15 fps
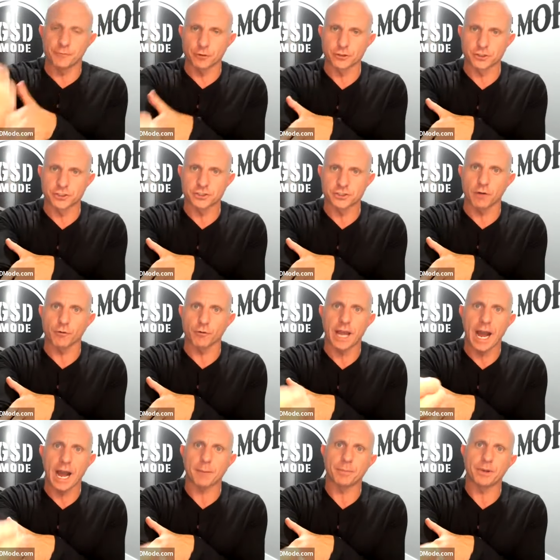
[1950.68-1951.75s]
first discovery
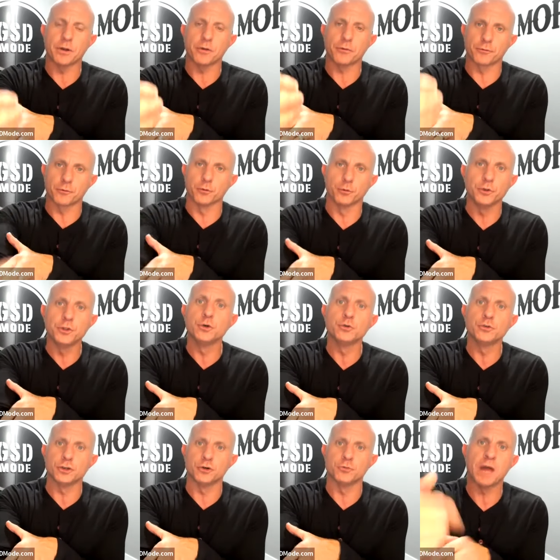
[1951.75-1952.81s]
happened through
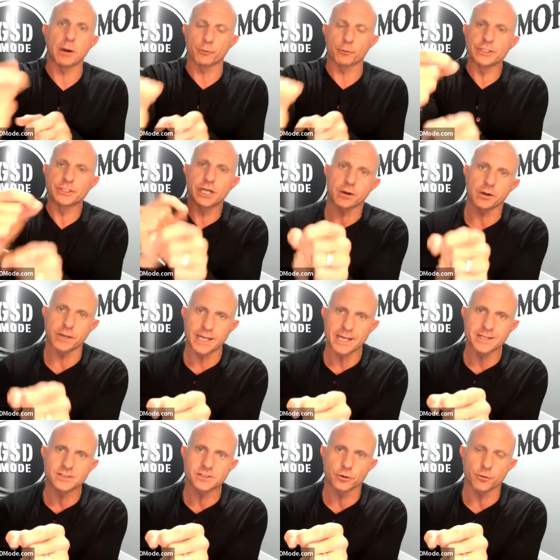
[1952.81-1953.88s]
YouTube that reach out on
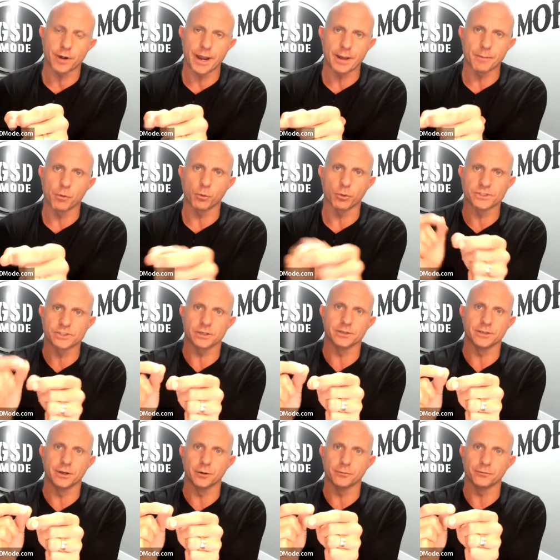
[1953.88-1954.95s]
Instagram was,
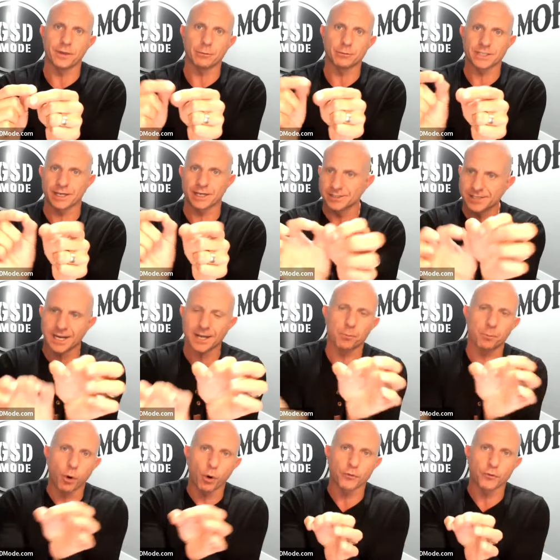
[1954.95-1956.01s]
you know, that was like a
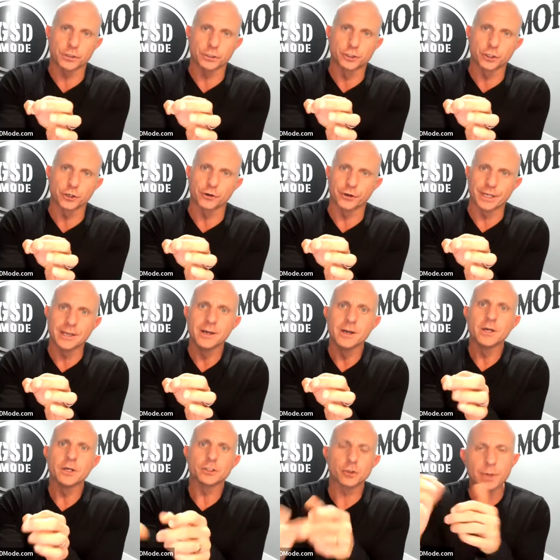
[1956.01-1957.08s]
second part in the journey.
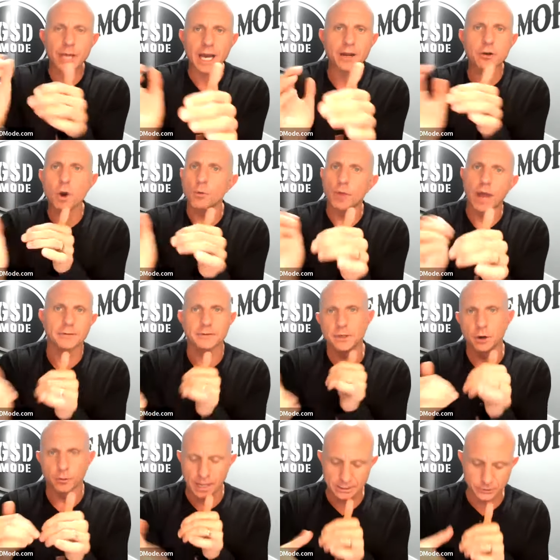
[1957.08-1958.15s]
So we got to know that, you
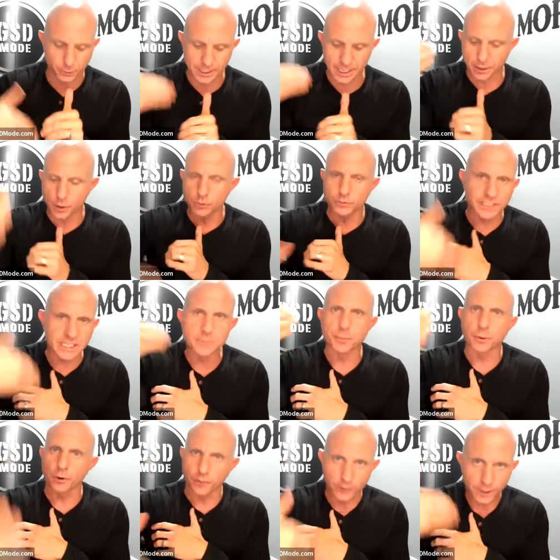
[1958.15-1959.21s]
know, and that's where you got to go
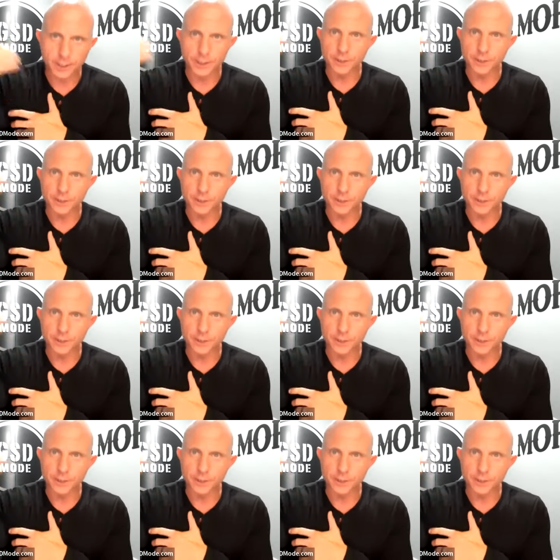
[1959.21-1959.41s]
deeper,